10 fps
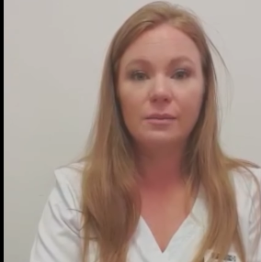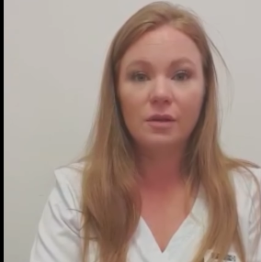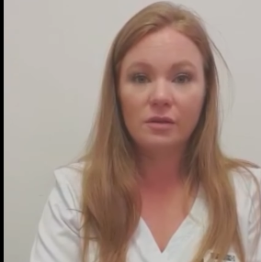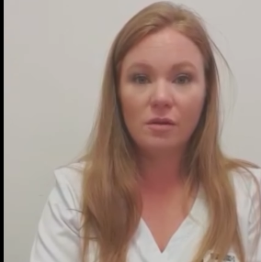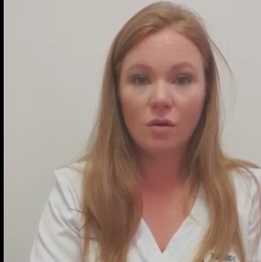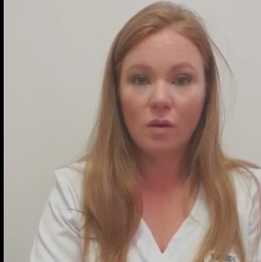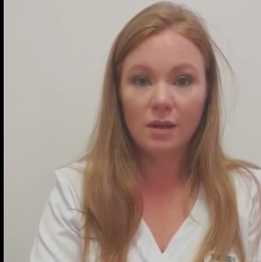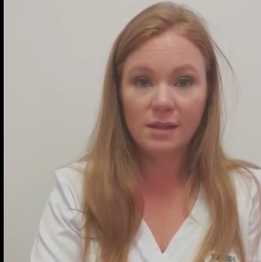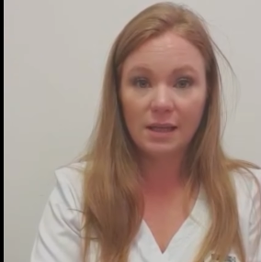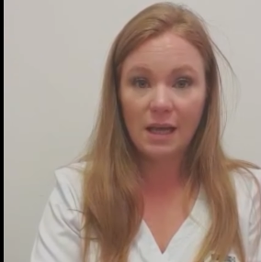There's no
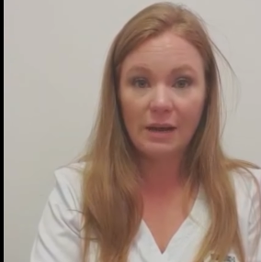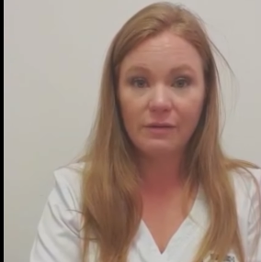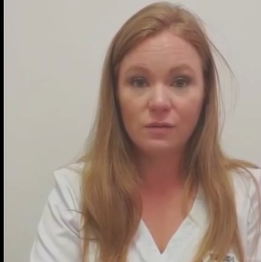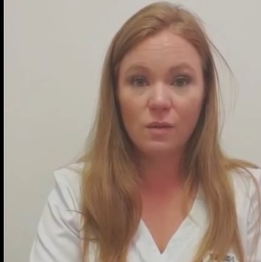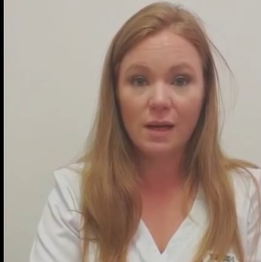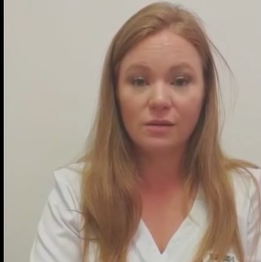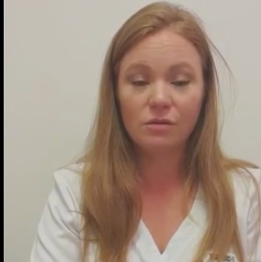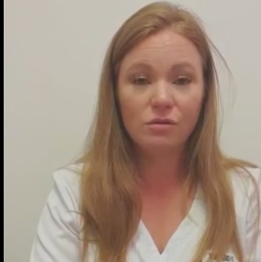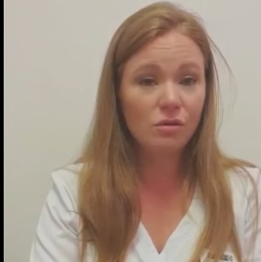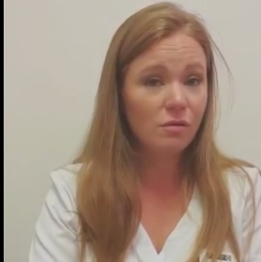quality of life as well. So
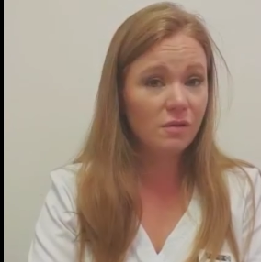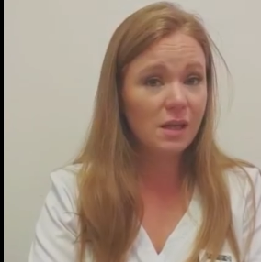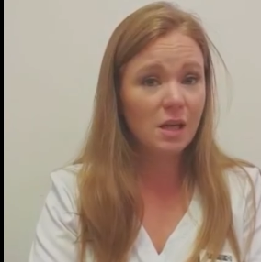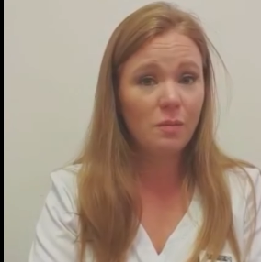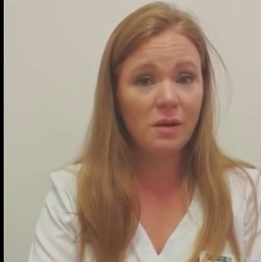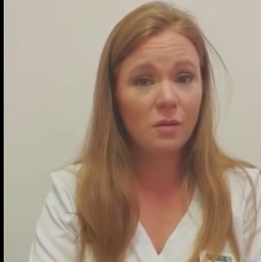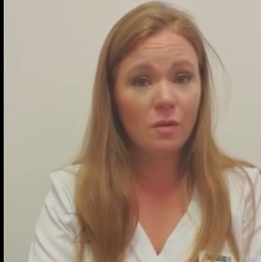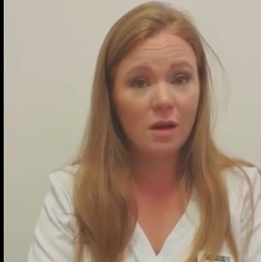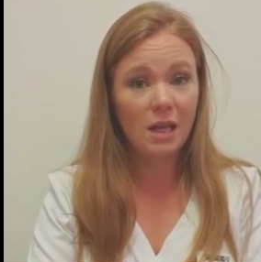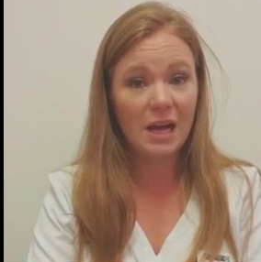do think about the
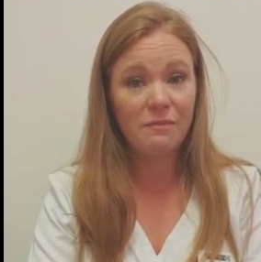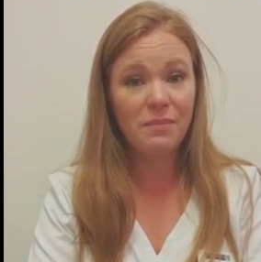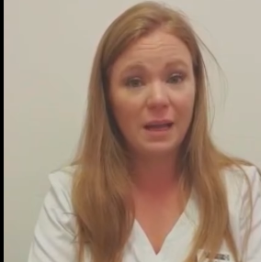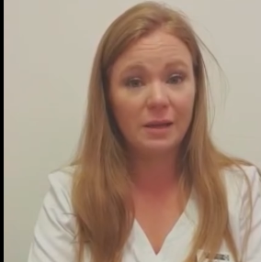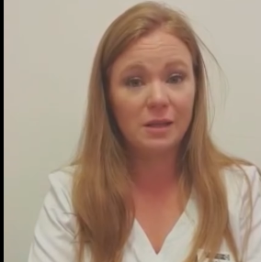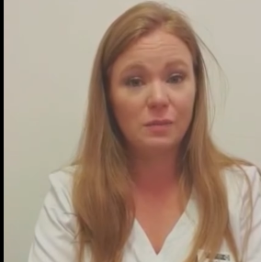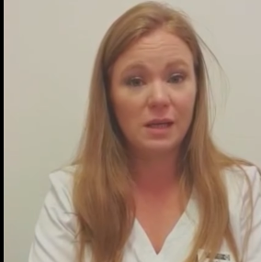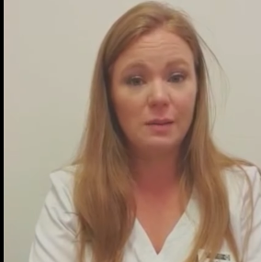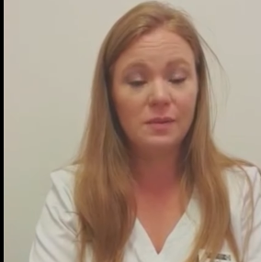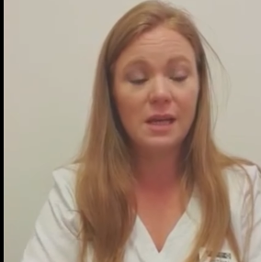work-life balance,
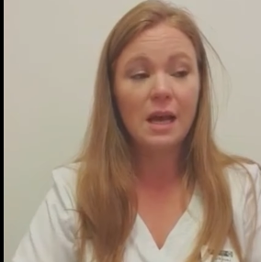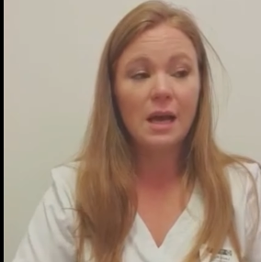peeps.